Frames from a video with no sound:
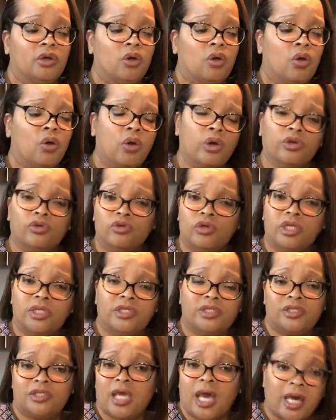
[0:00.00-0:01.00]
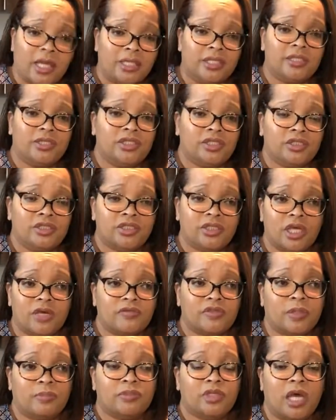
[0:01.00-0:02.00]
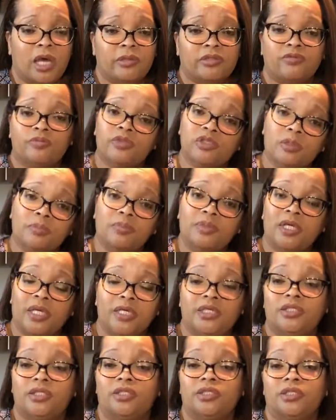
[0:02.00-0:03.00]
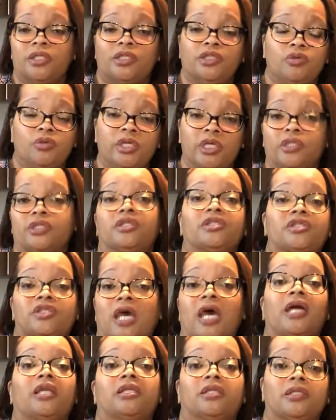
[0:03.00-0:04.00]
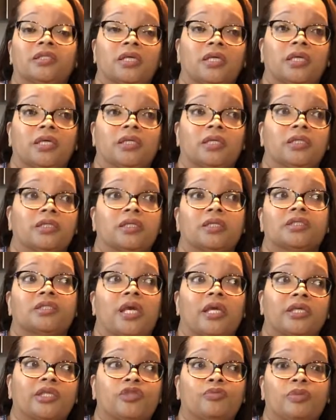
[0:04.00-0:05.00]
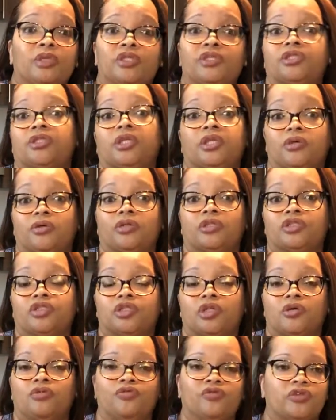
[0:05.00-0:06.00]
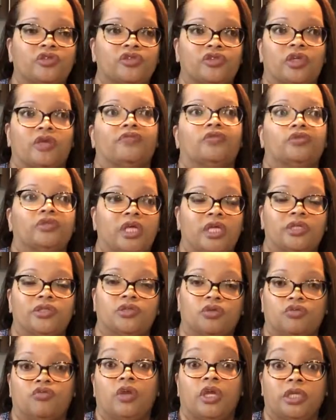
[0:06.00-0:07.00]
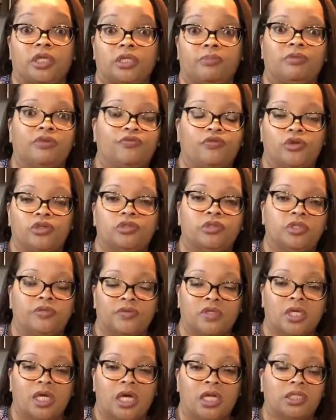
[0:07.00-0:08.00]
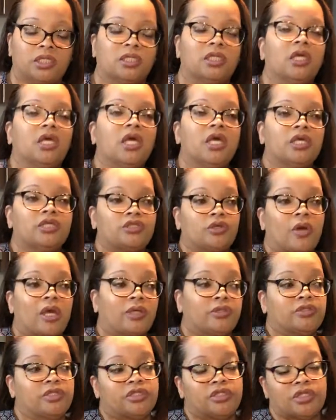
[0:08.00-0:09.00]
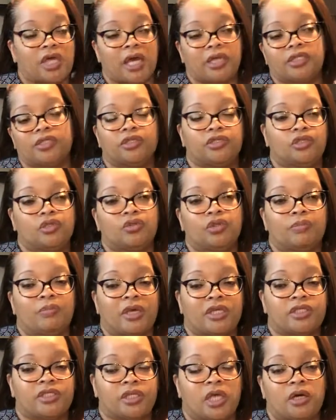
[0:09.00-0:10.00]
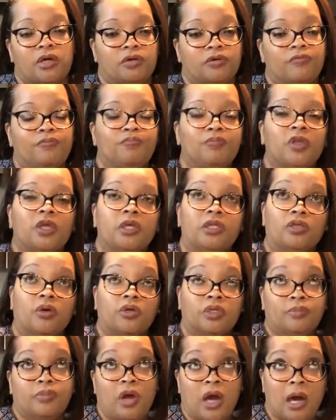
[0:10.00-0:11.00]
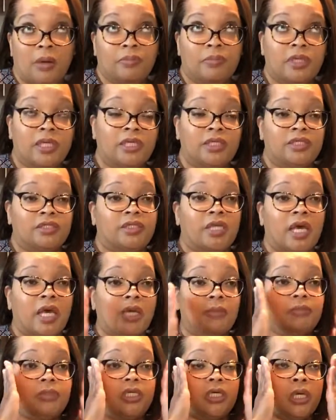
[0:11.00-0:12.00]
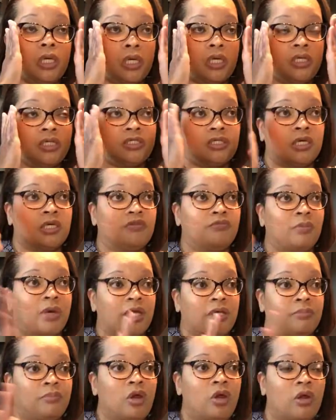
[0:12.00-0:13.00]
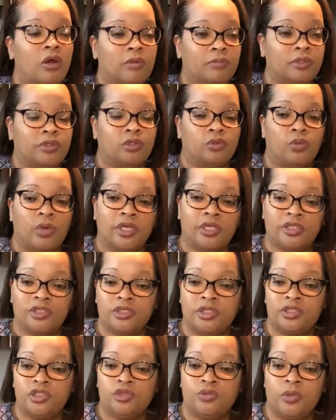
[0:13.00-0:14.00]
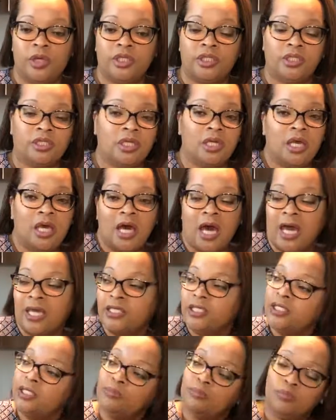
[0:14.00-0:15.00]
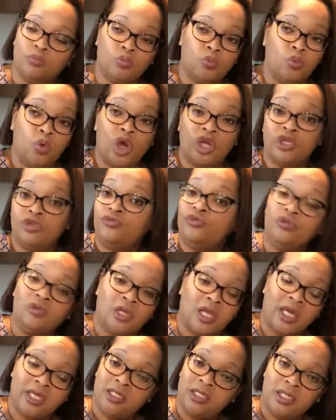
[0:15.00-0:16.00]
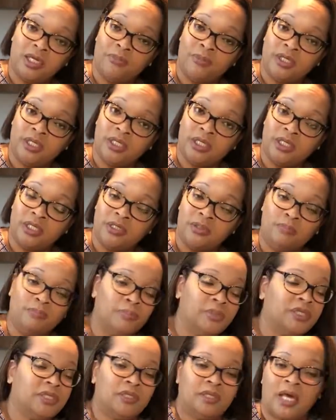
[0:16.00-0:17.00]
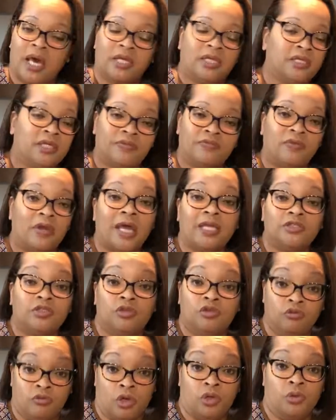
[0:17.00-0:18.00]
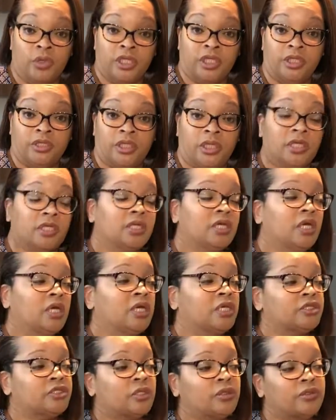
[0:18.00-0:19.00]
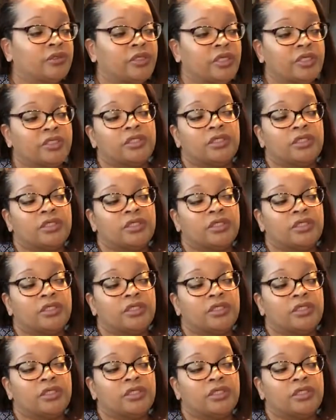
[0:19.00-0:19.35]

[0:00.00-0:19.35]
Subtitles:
ordering salads and stuff sometimes from some places, and you get the salad and it looks like it's been sitting on a shelf for several days already before you even got it. So I decided to do it myself. The only problem is that because of my apartment, the way it's situated, I get wonderful light coming in, but not enough light to grow anything. So this